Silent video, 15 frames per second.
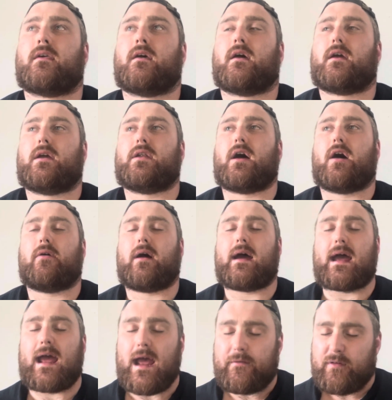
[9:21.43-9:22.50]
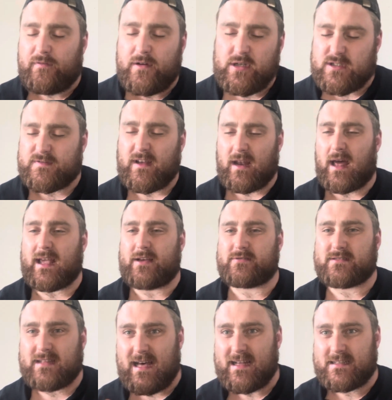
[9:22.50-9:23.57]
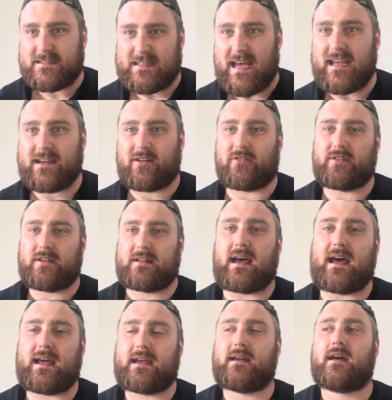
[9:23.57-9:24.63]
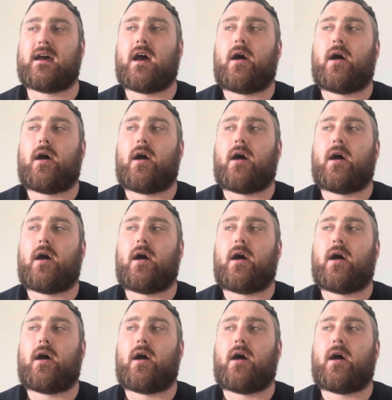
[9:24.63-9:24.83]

You know, everything just felt like it was there to take on the day.